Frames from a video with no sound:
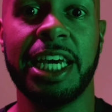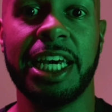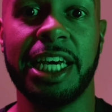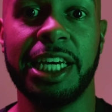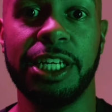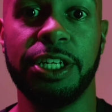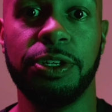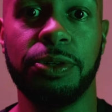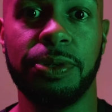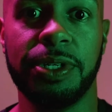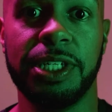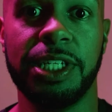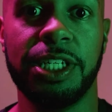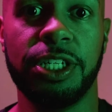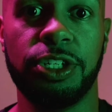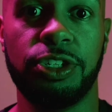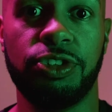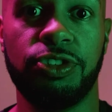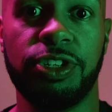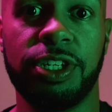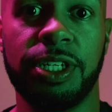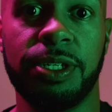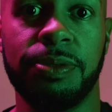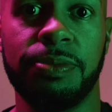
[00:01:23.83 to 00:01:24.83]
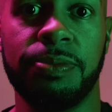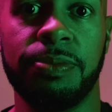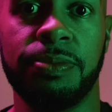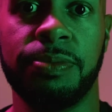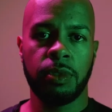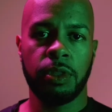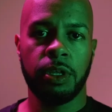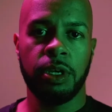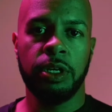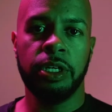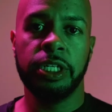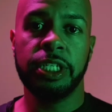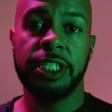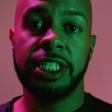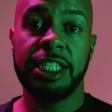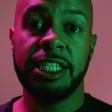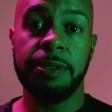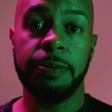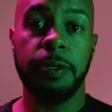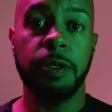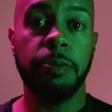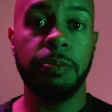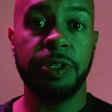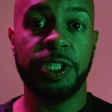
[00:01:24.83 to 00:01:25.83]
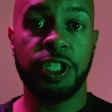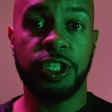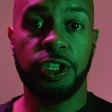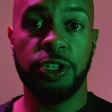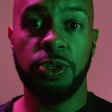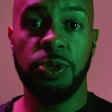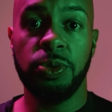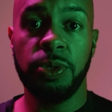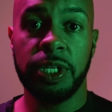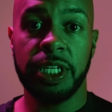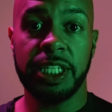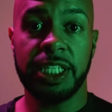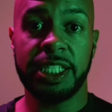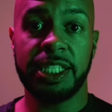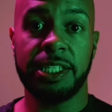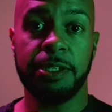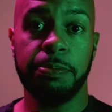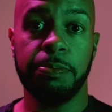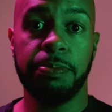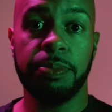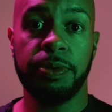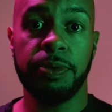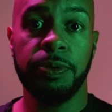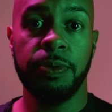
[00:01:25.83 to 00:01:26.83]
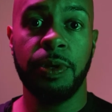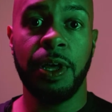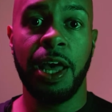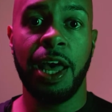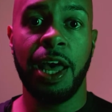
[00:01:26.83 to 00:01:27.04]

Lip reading: in your industry. Tip number 2 is simple.